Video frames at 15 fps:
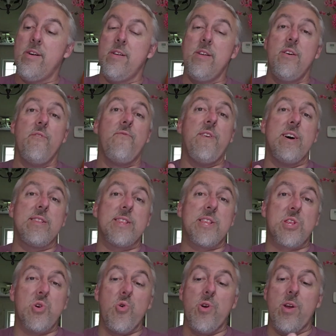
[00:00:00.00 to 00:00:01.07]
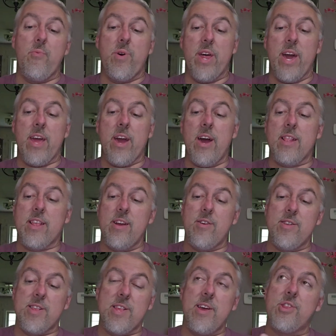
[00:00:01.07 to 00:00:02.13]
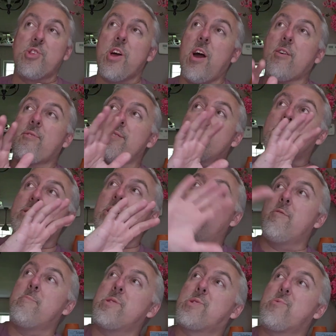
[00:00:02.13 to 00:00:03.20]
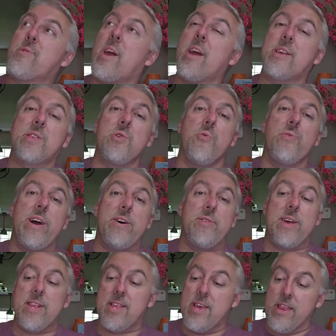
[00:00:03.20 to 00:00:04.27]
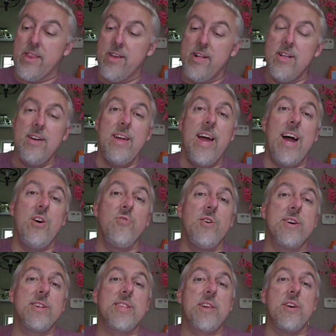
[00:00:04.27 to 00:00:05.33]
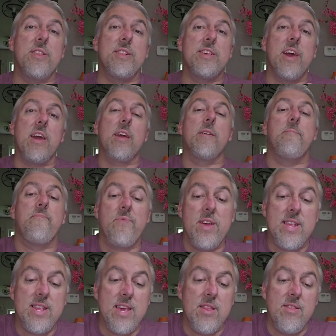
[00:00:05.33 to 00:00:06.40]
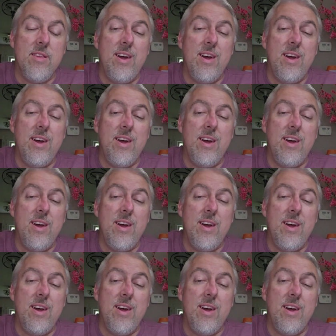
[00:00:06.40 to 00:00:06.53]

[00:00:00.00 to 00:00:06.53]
Fun story, when I got there, it said chocolate tiramisu cake sold out. I said, how long is it going to take? They said,